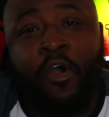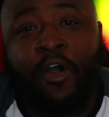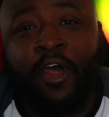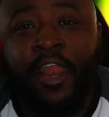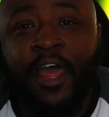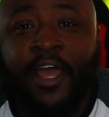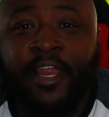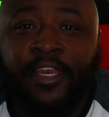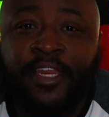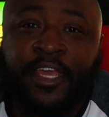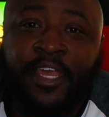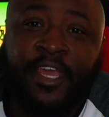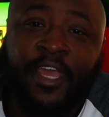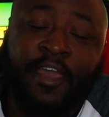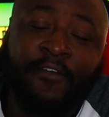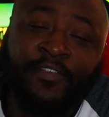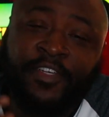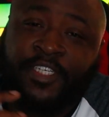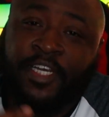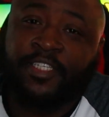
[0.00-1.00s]
All I Need.
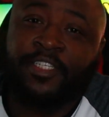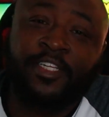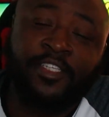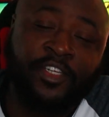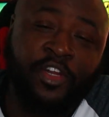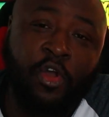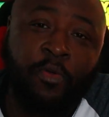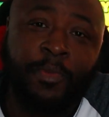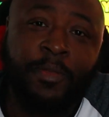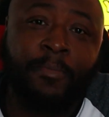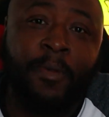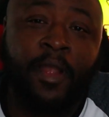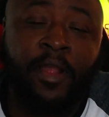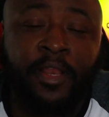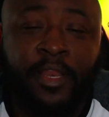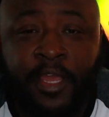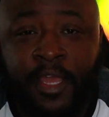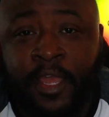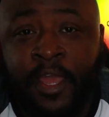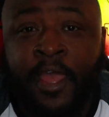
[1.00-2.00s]
Heavy shout out to the homie Mark
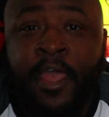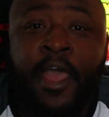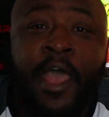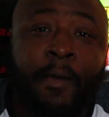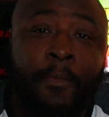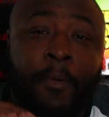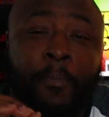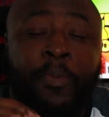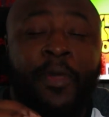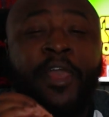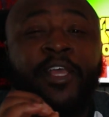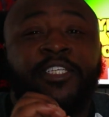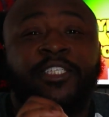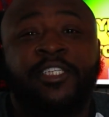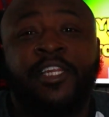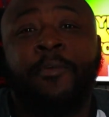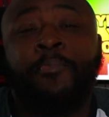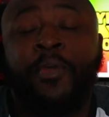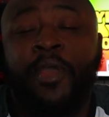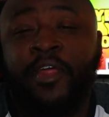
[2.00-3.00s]
Lee. I'm gonna play a
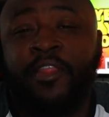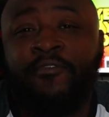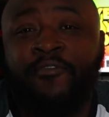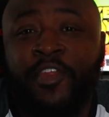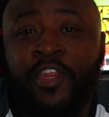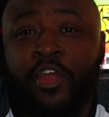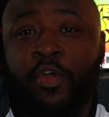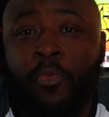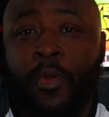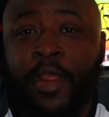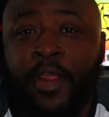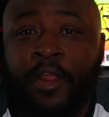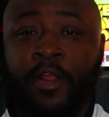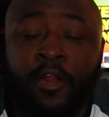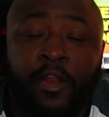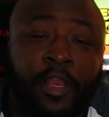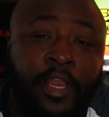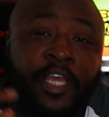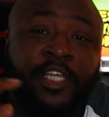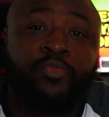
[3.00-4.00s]
snippet of the video right
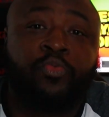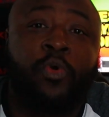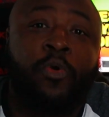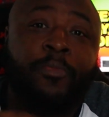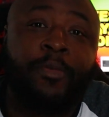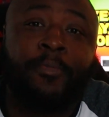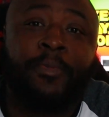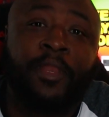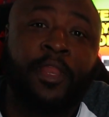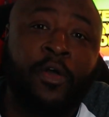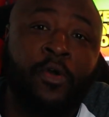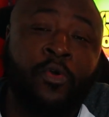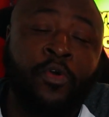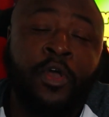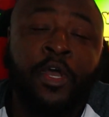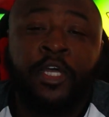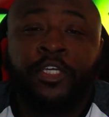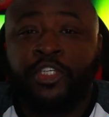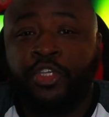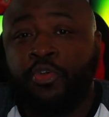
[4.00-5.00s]
here. Links will be
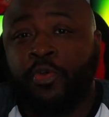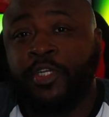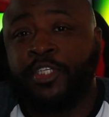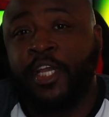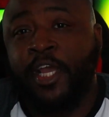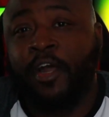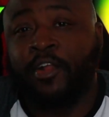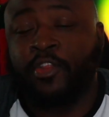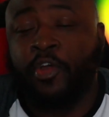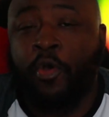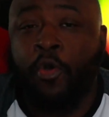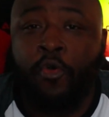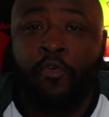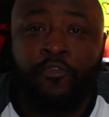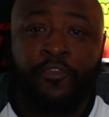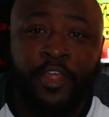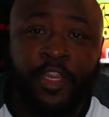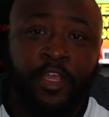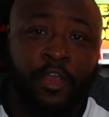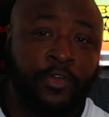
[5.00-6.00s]
below, so you can check out the whole
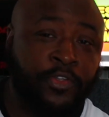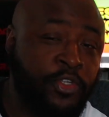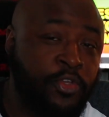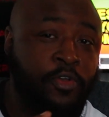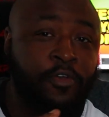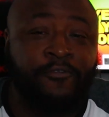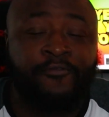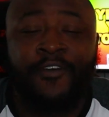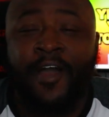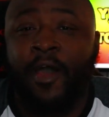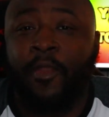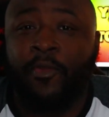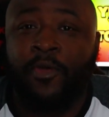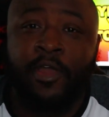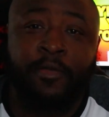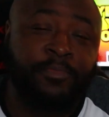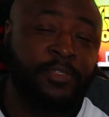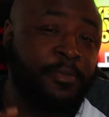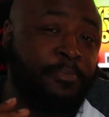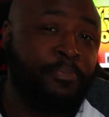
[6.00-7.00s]
video, so you can
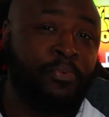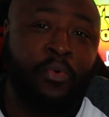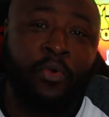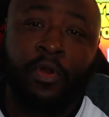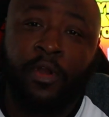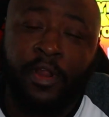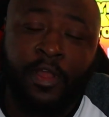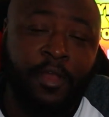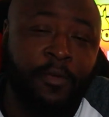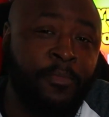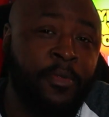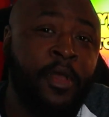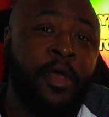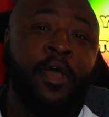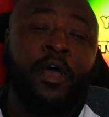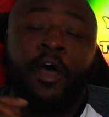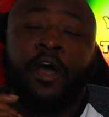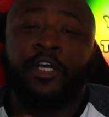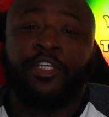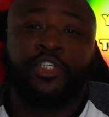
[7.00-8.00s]
follow him, support him,
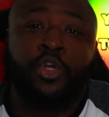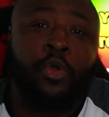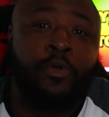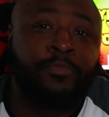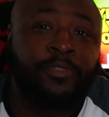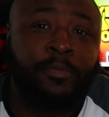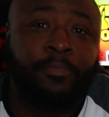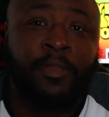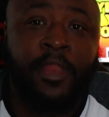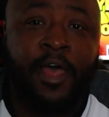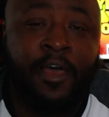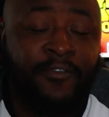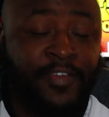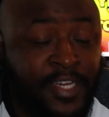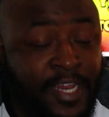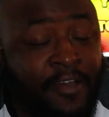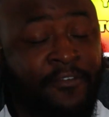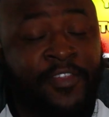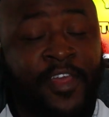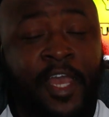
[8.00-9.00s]
uh, show him some love.
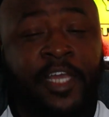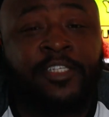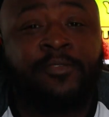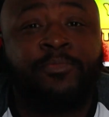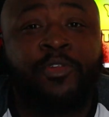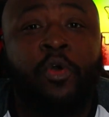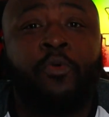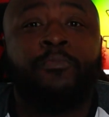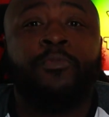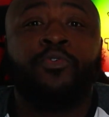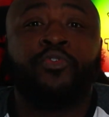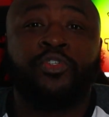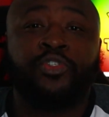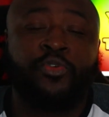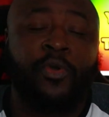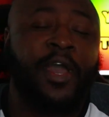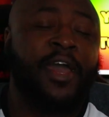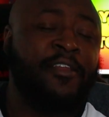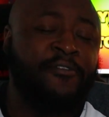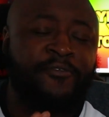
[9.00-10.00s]
He definitely got some dope music
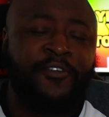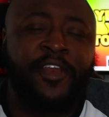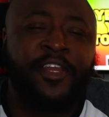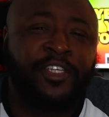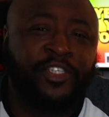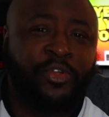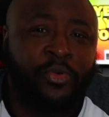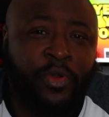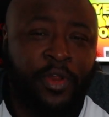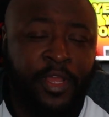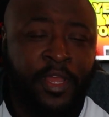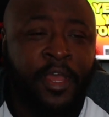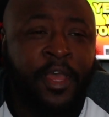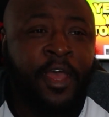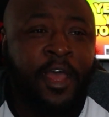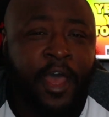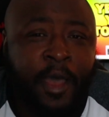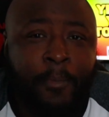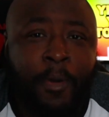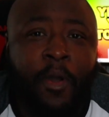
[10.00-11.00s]
too. I got a funny story
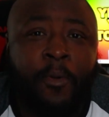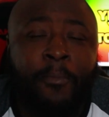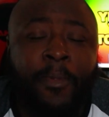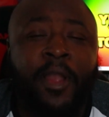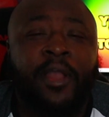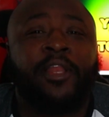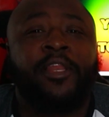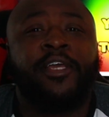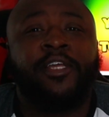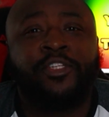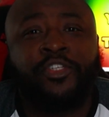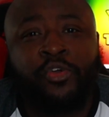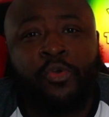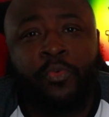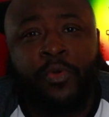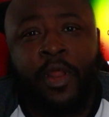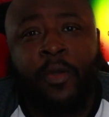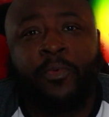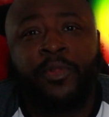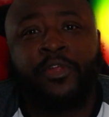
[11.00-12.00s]
about Mark Lee too.
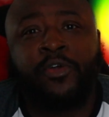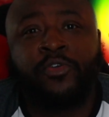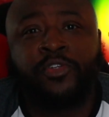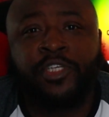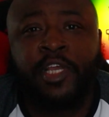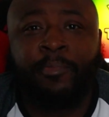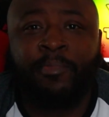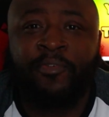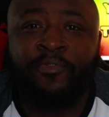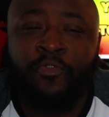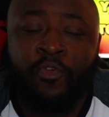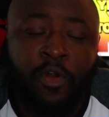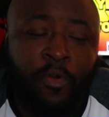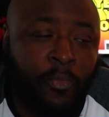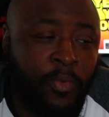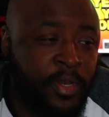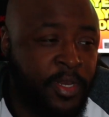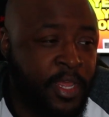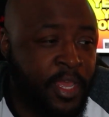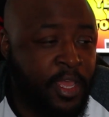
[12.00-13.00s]
When I went to go see him
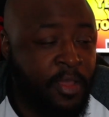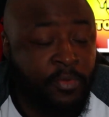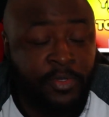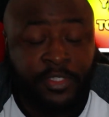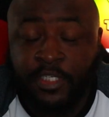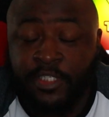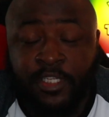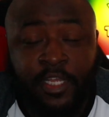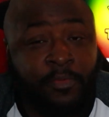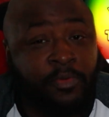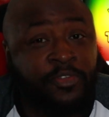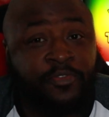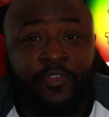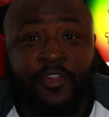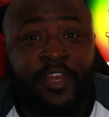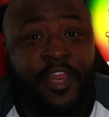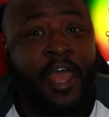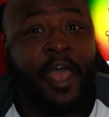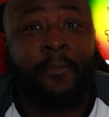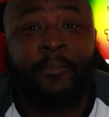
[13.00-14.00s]
perform one day, just it was
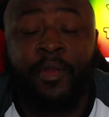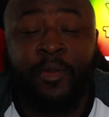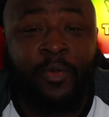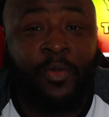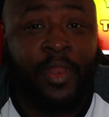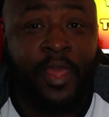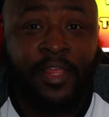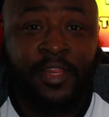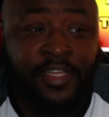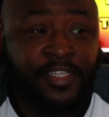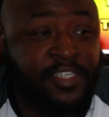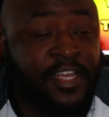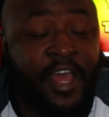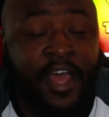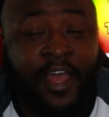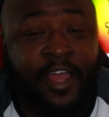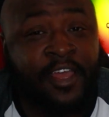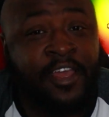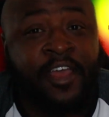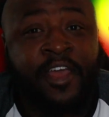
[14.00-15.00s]
phenomenal. Like this
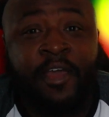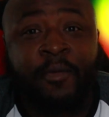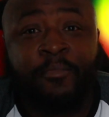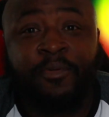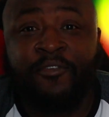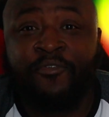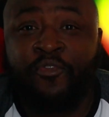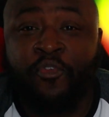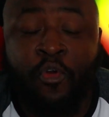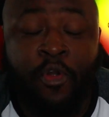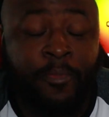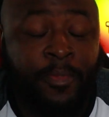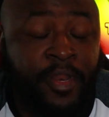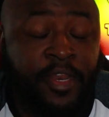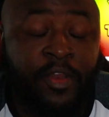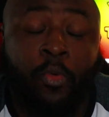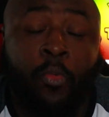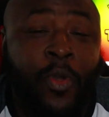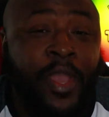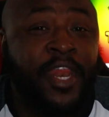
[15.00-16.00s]
guy
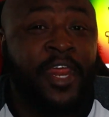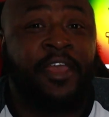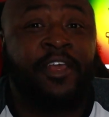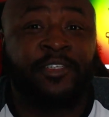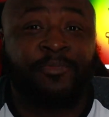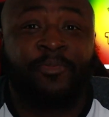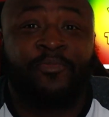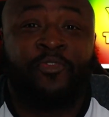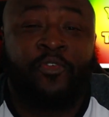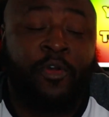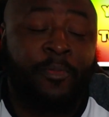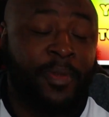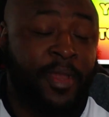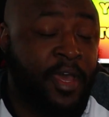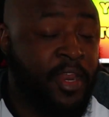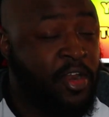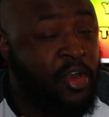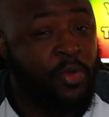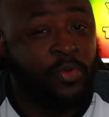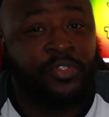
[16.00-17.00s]
performing the way that he's performing
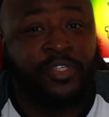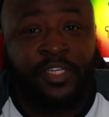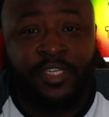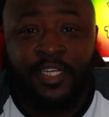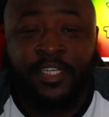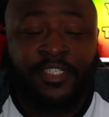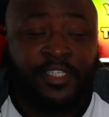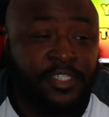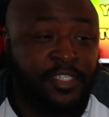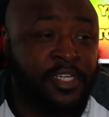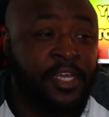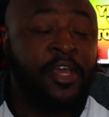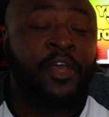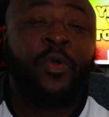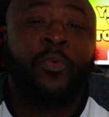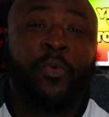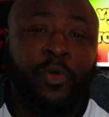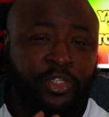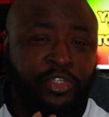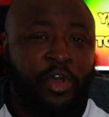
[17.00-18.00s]
under those conditions.
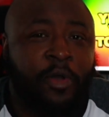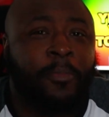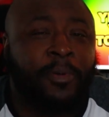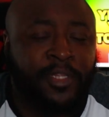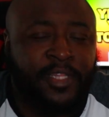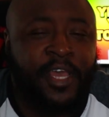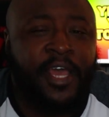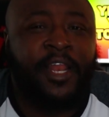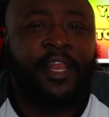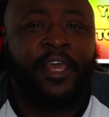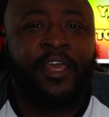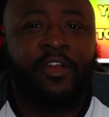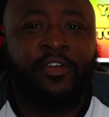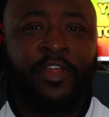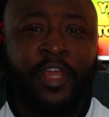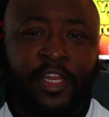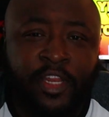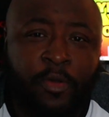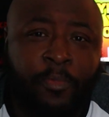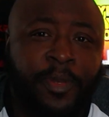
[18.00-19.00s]
We'll talk about that later
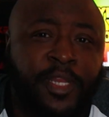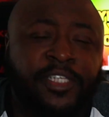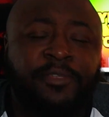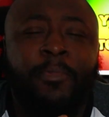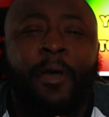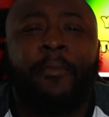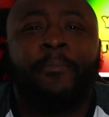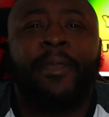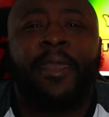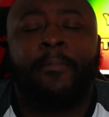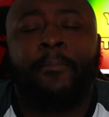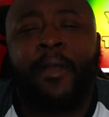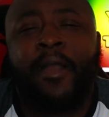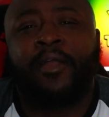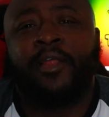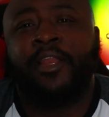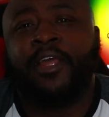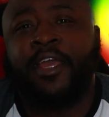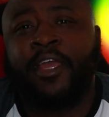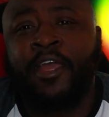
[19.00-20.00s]
date though. But this is my man
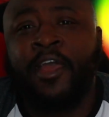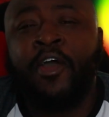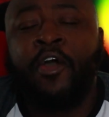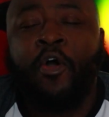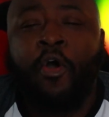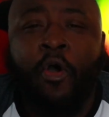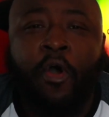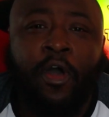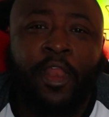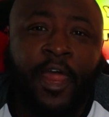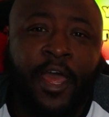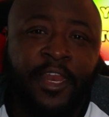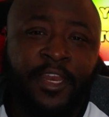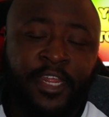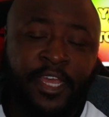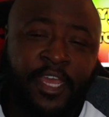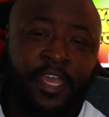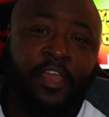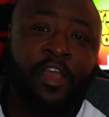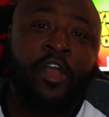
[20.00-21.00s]
Mark Lee all I
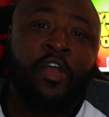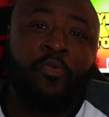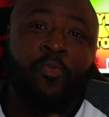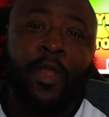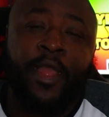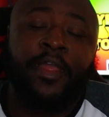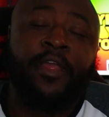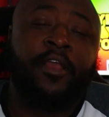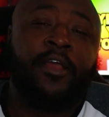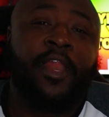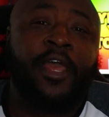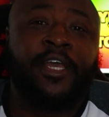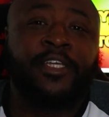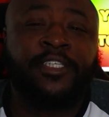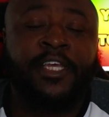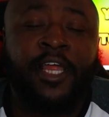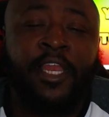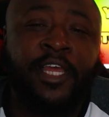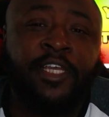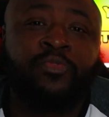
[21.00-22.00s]
need right here. Like I
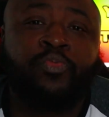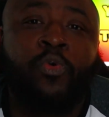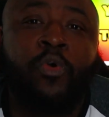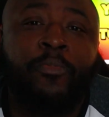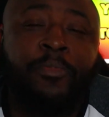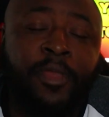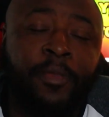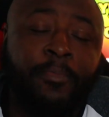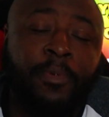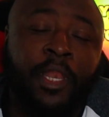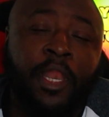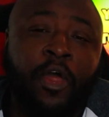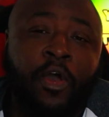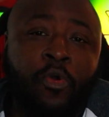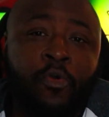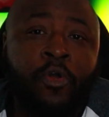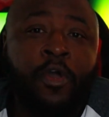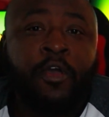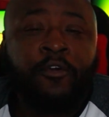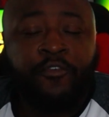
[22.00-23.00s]
said, links will be
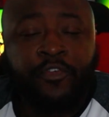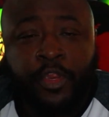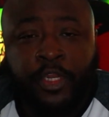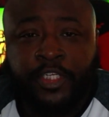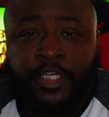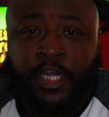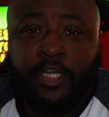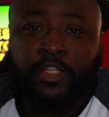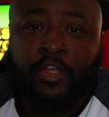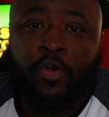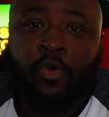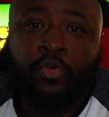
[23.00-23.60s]
below for you to check out the